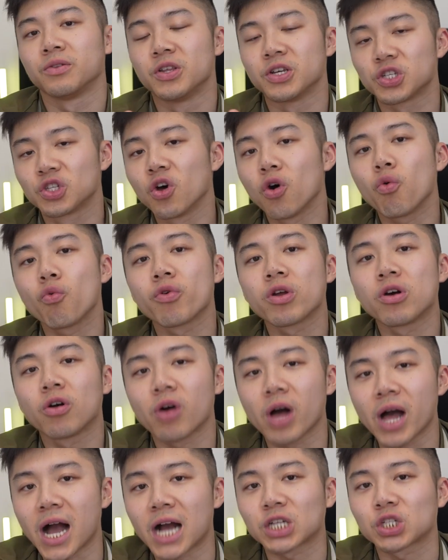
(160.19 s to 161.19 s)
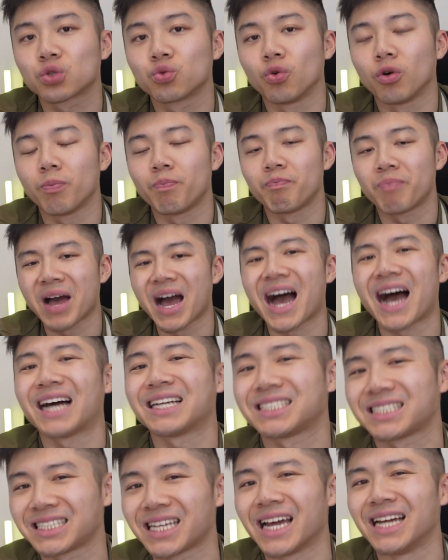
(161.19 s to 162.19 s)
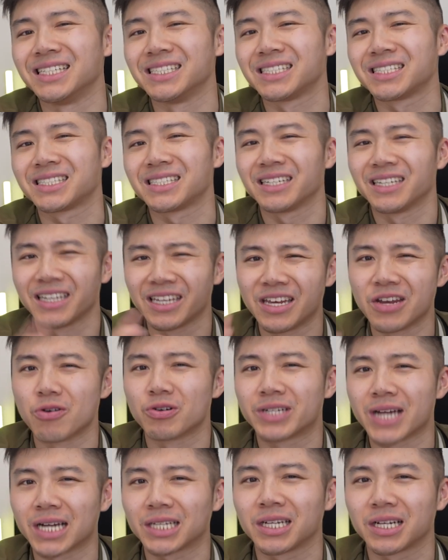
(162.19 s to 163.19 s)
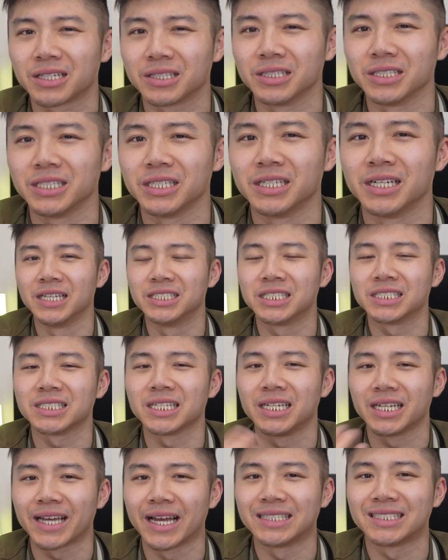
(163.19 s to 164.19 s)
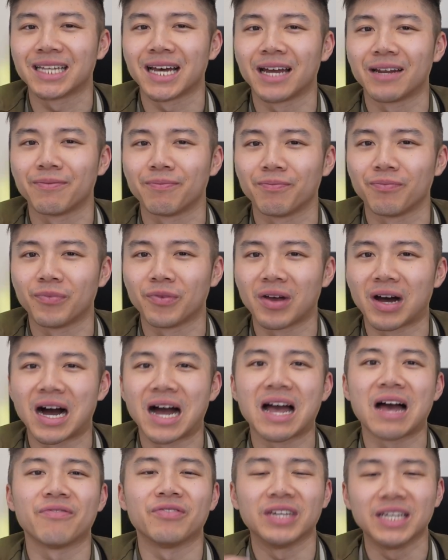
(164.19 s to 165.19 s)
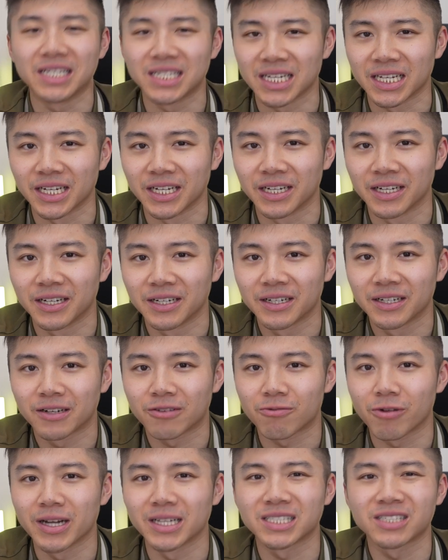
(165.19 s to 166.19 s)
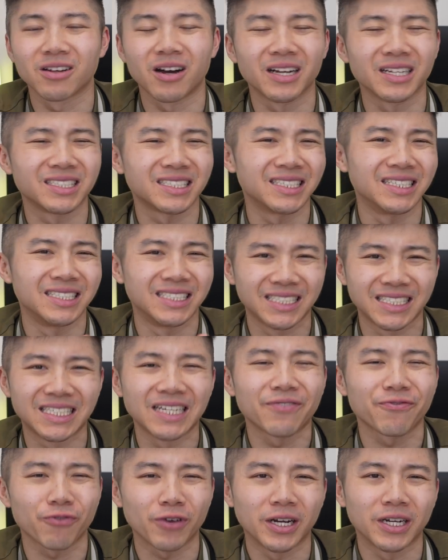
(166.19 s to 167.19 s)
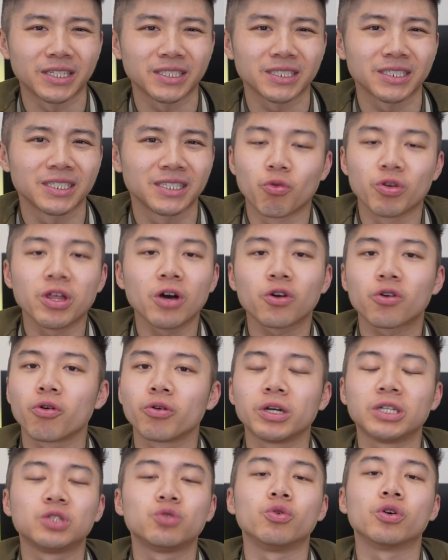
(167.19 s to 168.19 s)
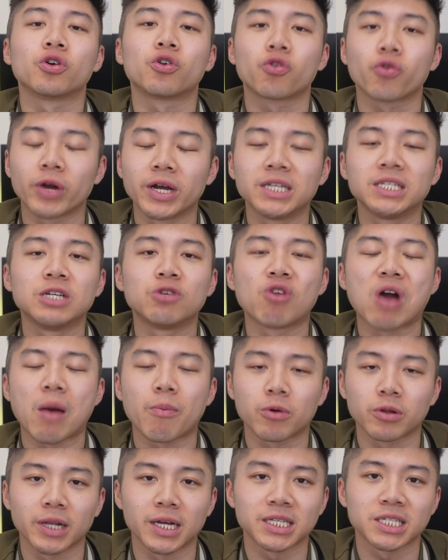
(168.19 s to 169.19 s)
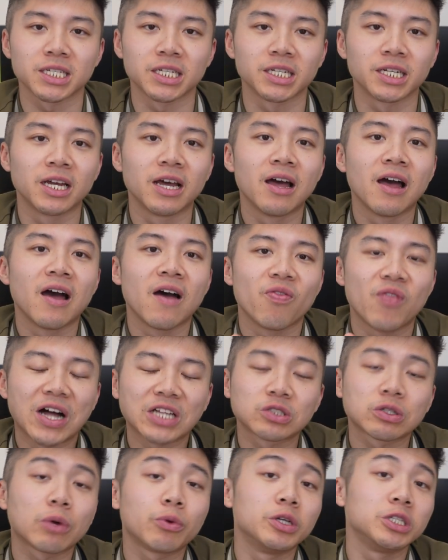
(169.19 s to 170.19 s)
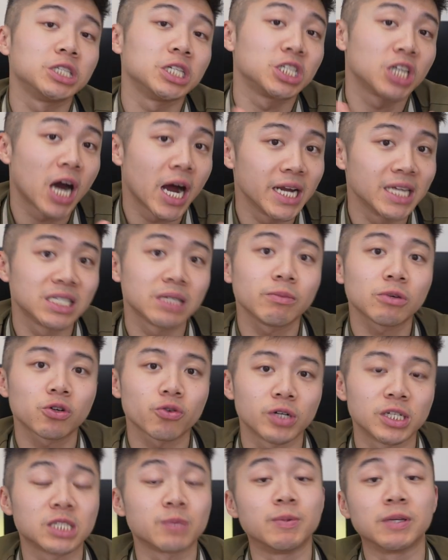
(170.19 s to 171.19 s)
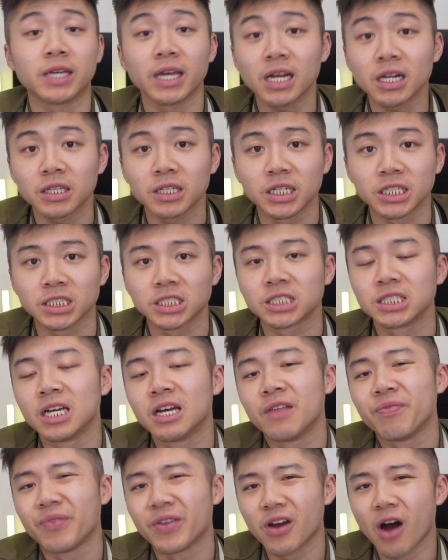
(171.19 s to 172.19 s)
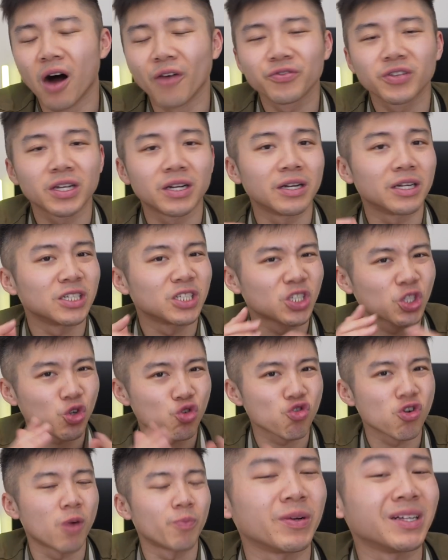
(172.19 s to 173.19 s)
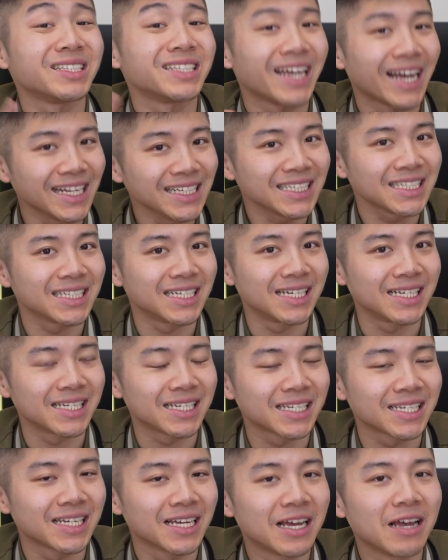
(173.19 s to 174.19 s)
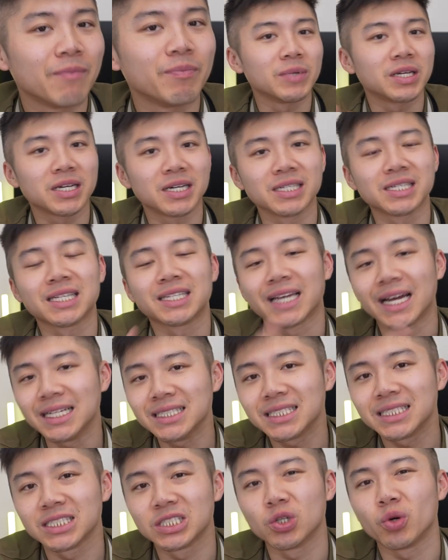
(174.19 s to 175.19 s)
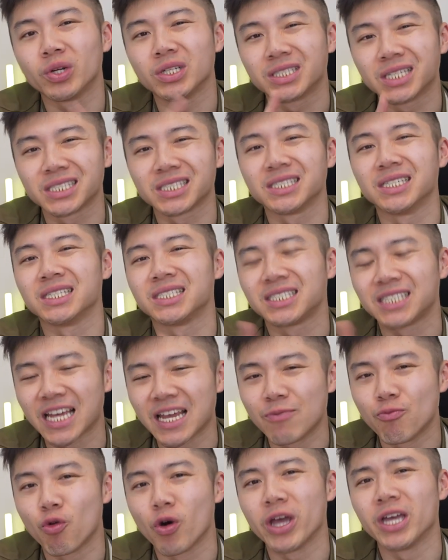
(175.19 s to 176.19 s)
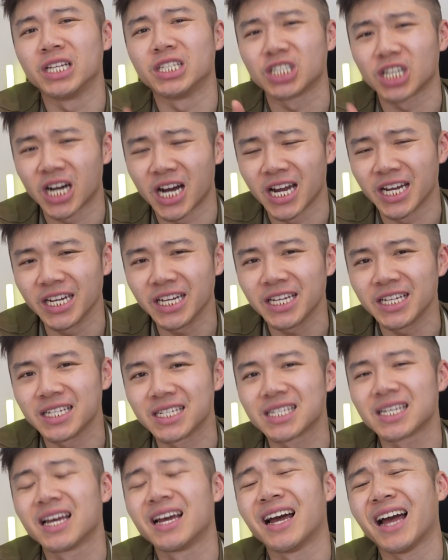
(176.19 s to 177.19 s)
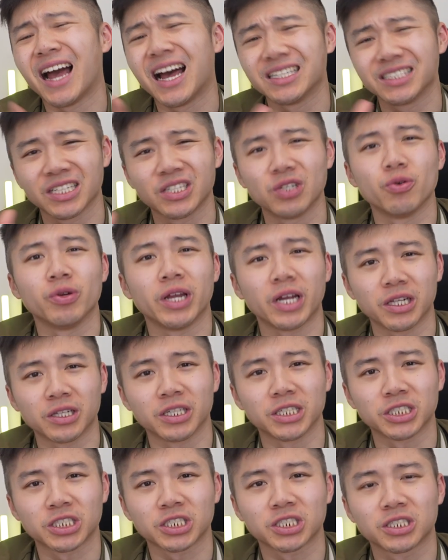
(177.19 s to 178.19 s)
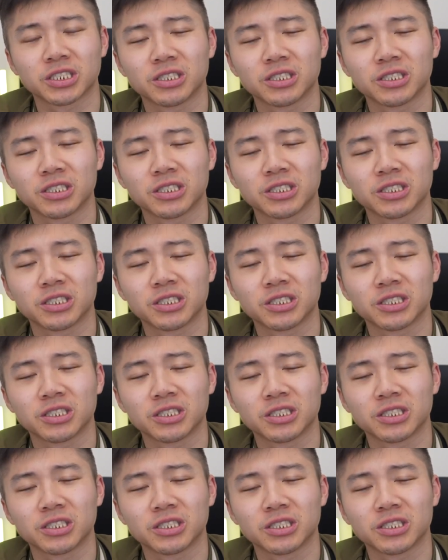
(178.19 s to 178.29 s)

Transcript: There's no real actual past tense here technically, it just indicates that I have eaten, right? It's different. Without going into a crazy grammar lesson, that's why when you see Chinese immigrants speak English, they often screw up tenses because tenses don't exist in the same way in Chinese as they do in English.